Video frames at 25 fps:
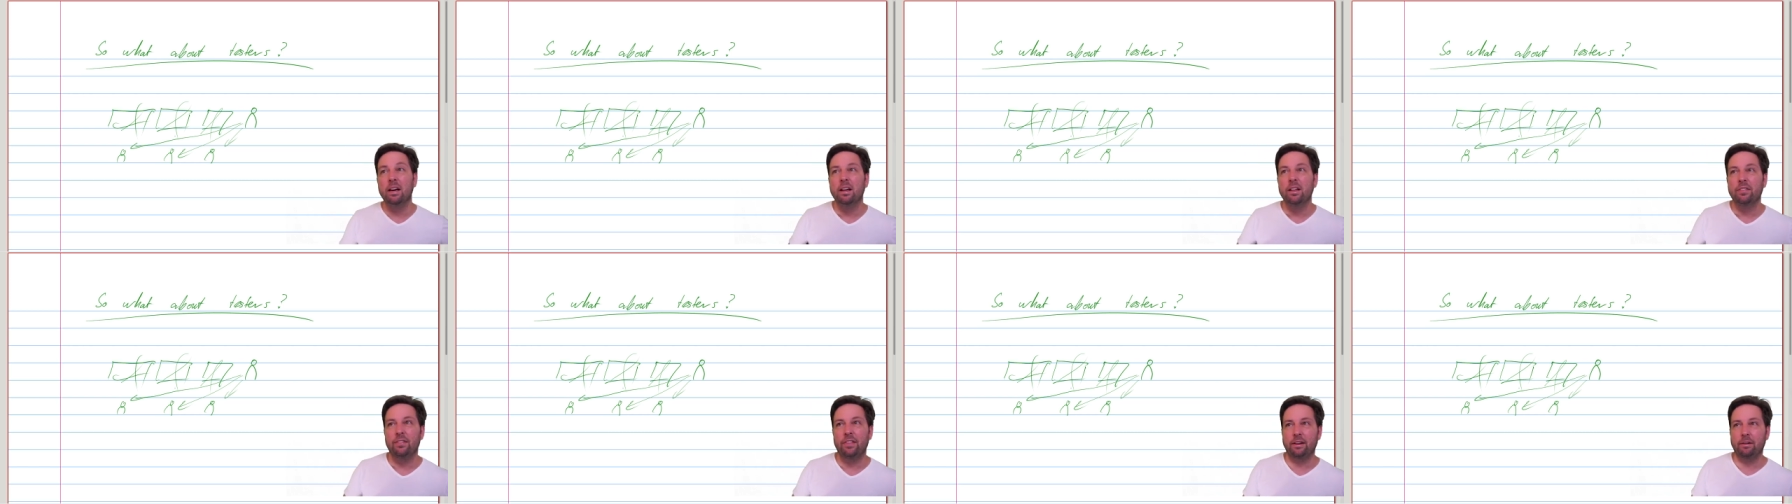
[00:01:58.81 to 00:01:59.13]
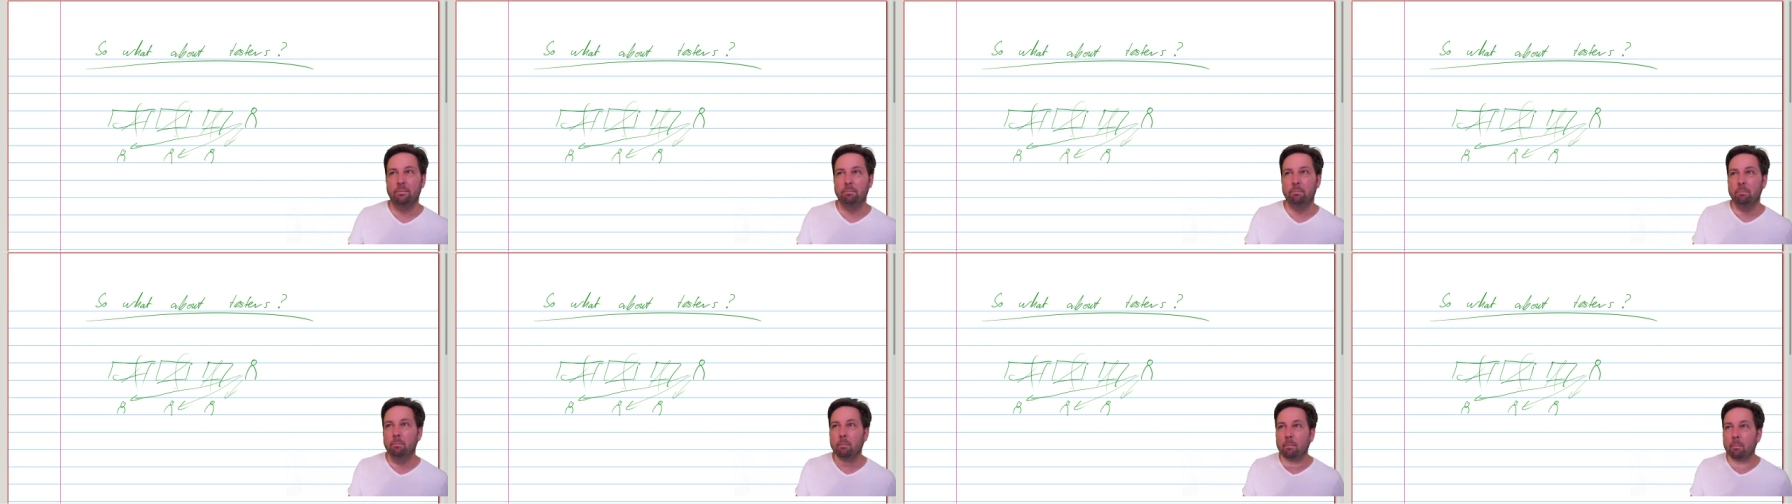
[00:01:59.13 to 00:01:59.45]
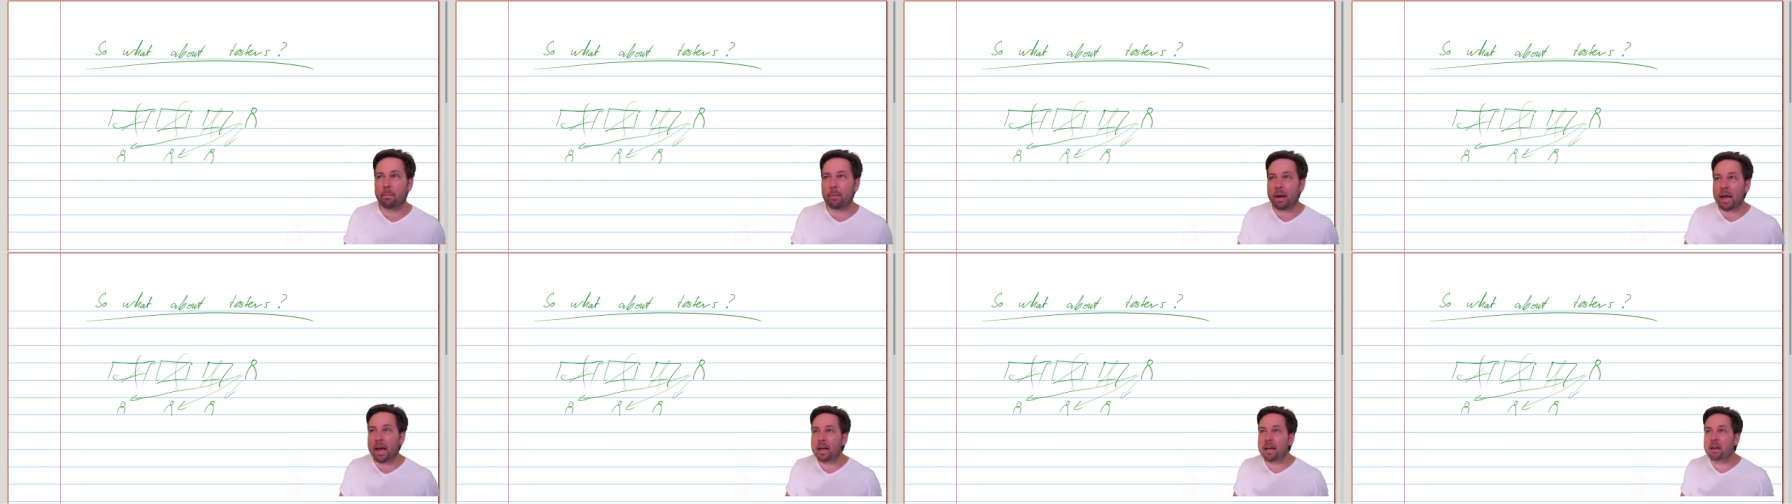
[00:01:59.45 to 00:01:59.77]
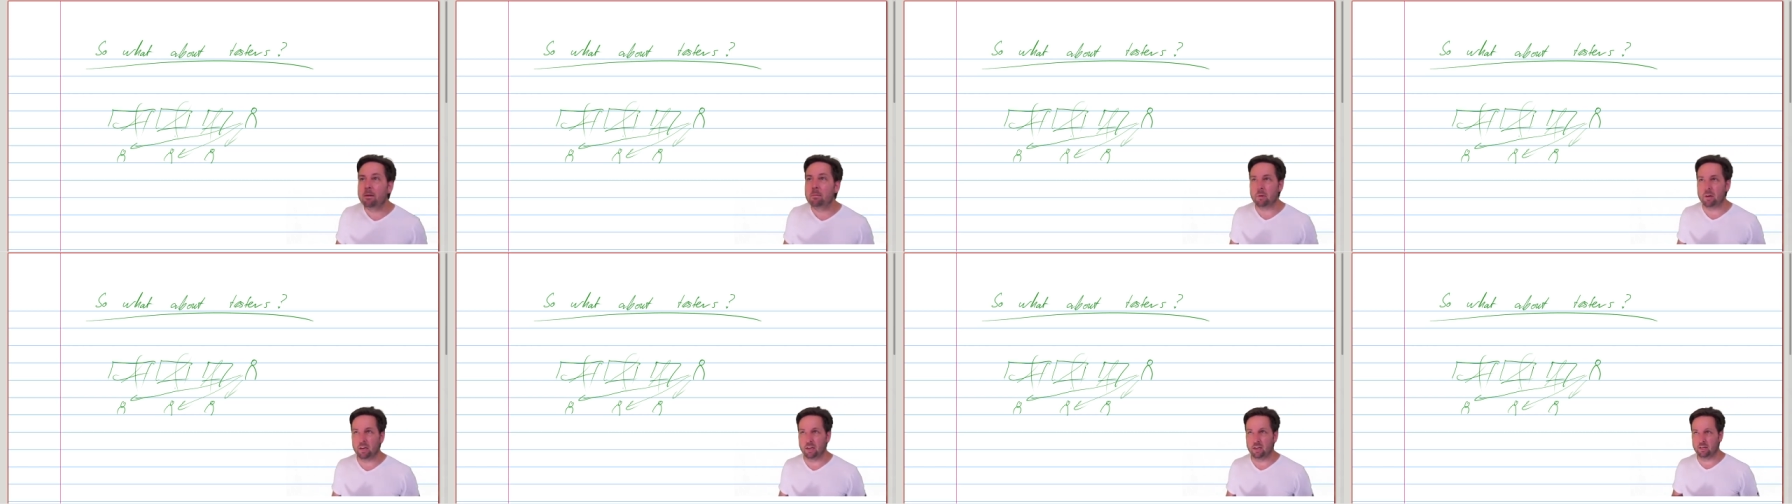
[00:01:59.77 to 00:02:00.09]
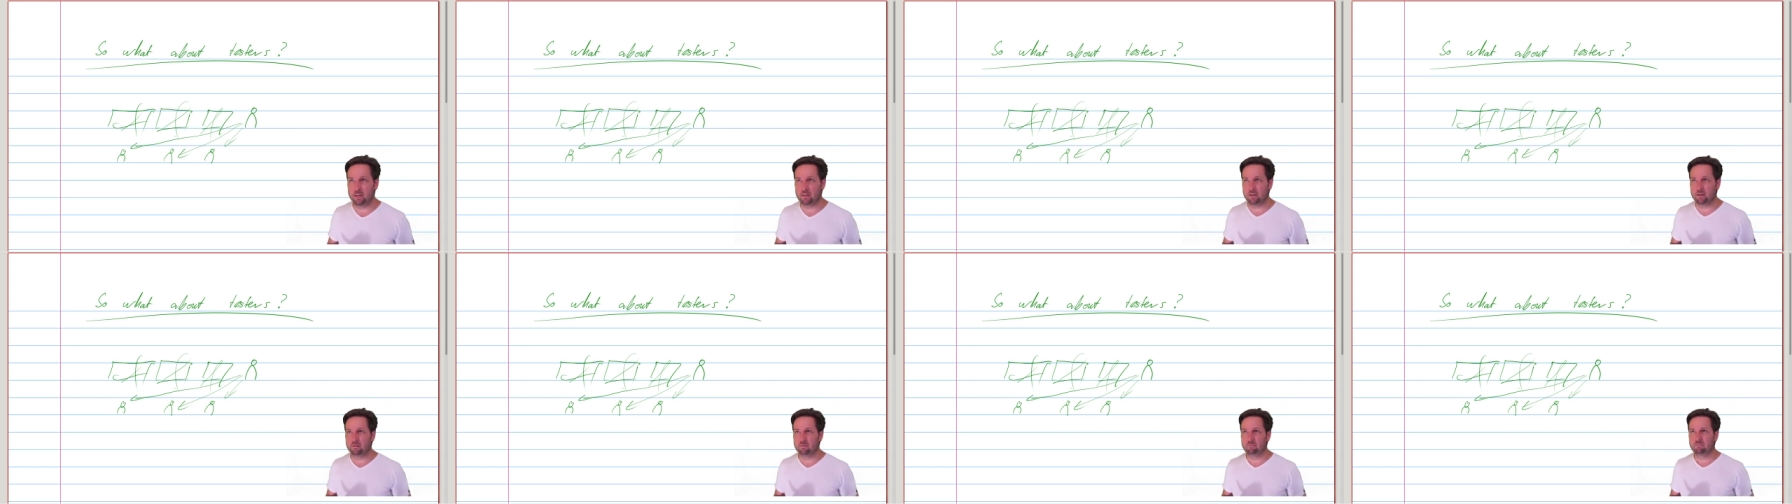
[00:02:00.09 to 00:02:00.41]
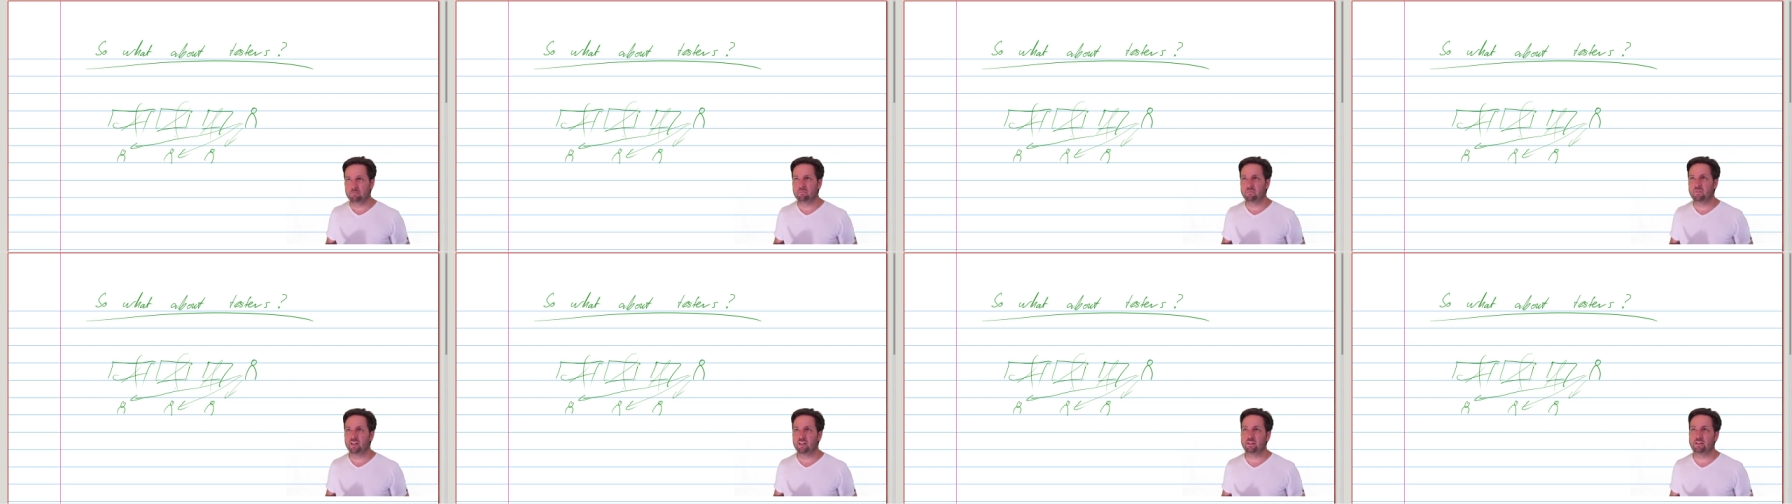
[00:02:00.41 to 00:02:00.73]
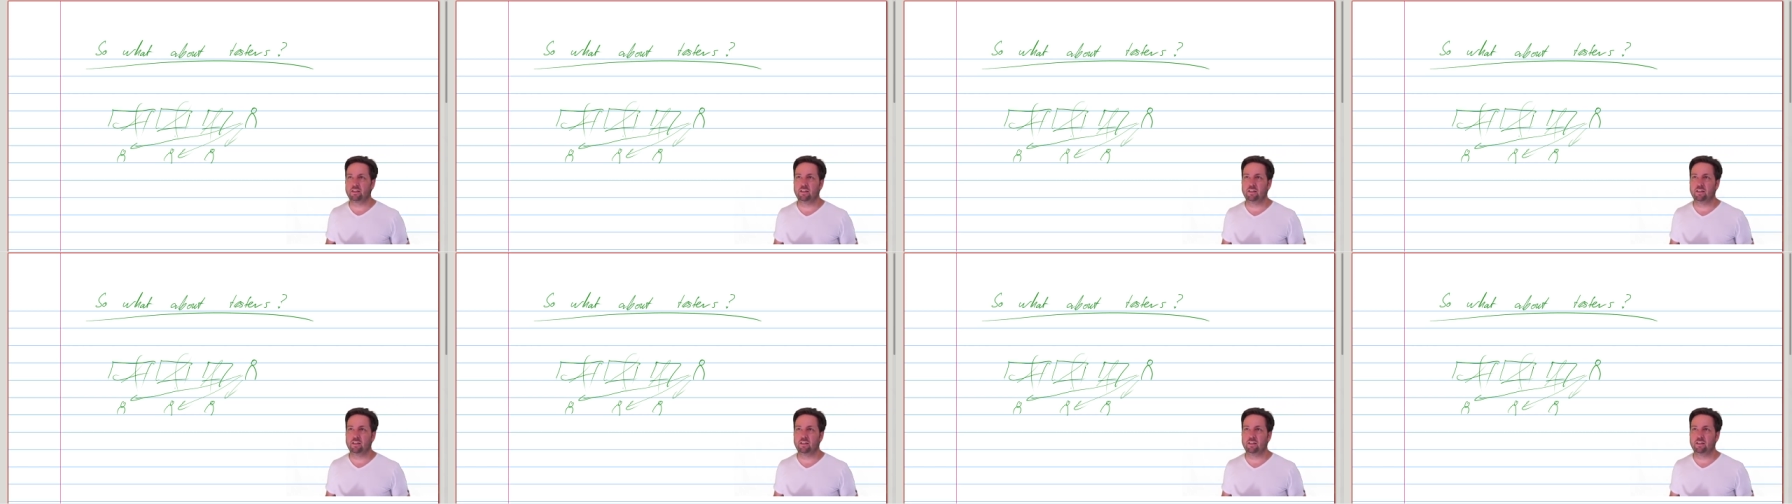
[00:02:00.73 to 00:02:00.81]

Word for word: that may mean that